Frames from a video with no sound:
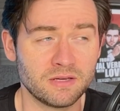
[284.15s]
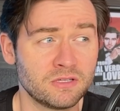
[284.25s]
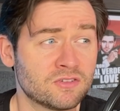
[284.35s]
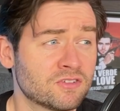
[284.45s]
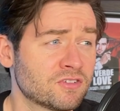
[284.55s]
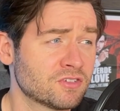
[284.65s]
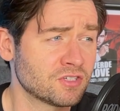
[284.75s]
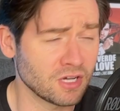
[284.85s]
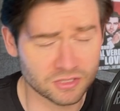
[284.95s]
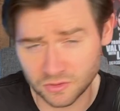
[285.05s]
It's
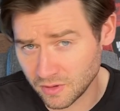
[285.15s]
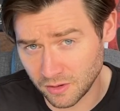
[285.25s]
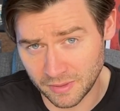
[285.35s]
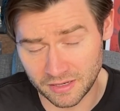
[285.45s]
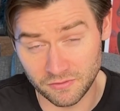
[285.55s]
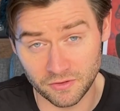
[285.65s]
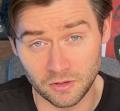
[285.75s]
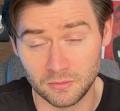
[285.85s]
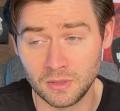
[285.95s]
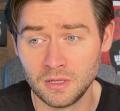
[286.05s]
such a well-made
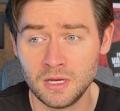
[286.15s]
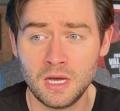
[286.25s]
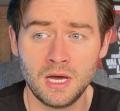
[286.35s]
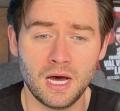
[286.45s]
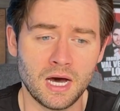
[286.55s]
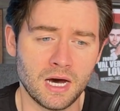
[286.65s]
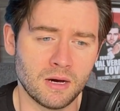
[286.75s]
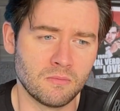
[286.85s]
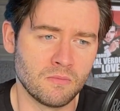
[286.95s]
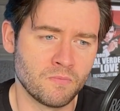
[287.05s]

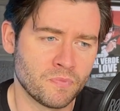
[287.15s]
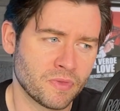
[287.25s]
film.